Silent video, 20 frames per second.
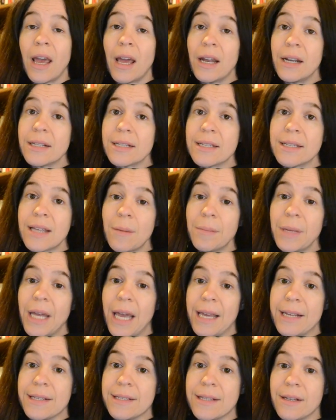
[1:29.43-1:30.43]
and in some
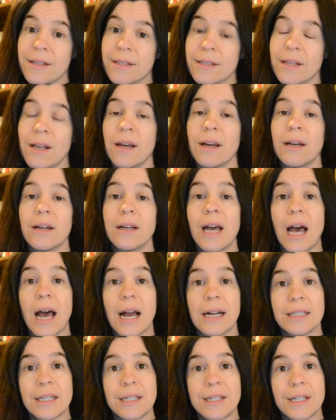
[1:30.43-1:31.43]
cases,
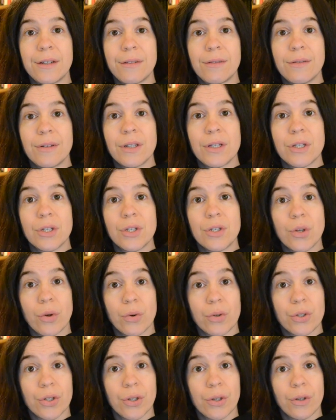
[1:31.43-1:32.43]
cognitive,
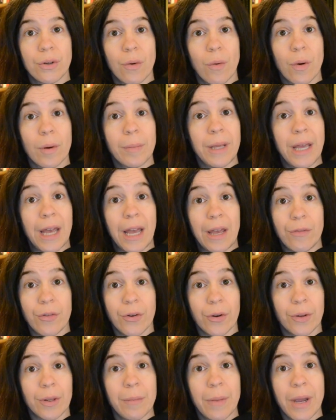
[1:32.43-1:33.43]
social, or
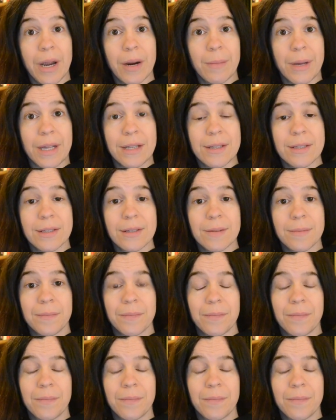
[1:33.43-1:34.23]
behavioral impairments.